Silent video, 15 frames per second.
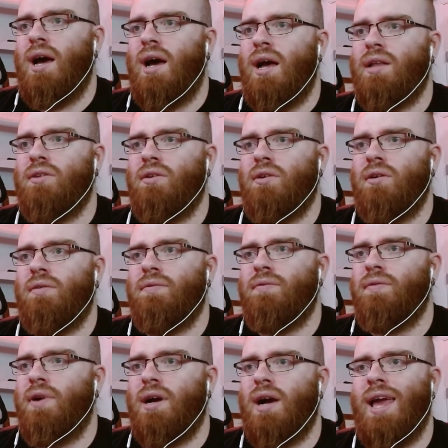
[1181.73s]
I thought,
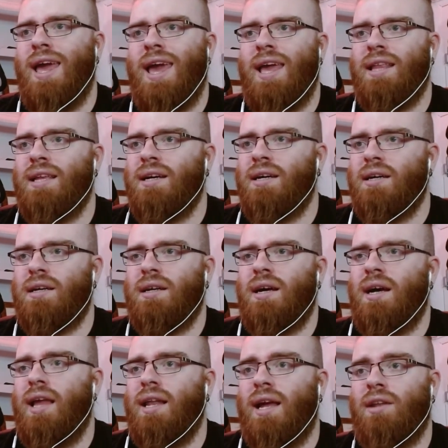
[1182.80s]
fuck, I hate her.
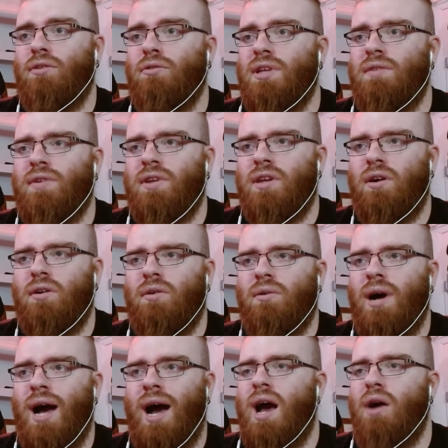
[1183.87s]
And I don't even
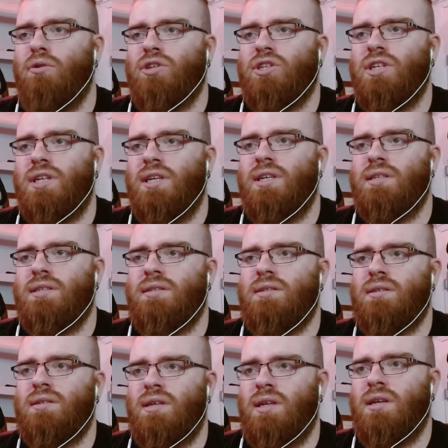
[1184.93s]
know how she is
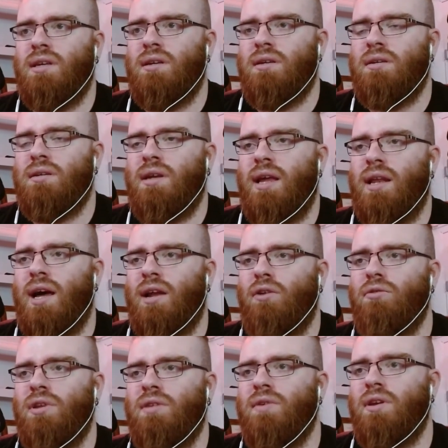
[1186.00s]
here. And I
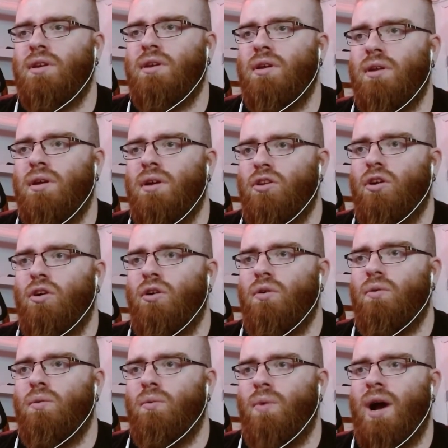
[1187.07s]
don't even
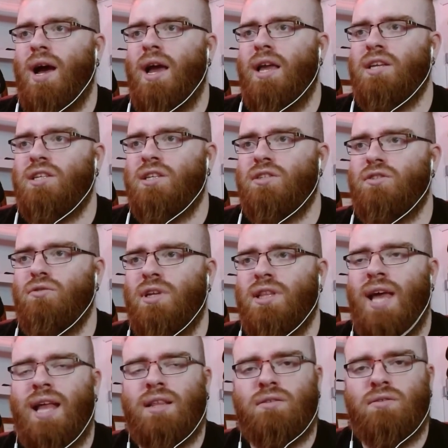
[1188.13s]
know why she's doing
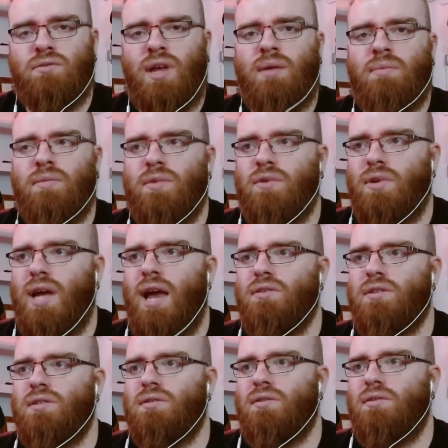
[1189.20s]
that to him.
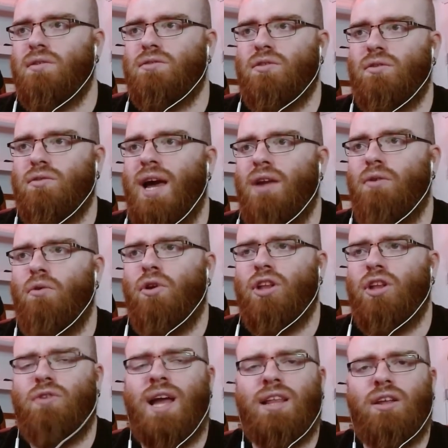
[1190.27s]
Guys, so they are
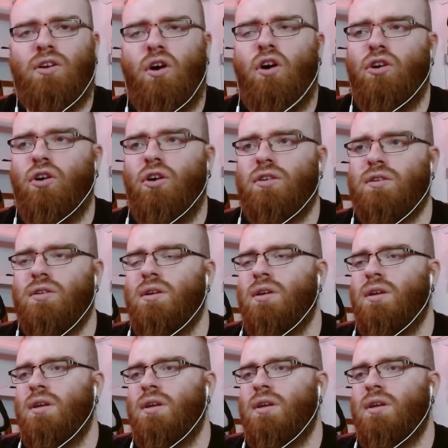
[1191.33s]
working together or not.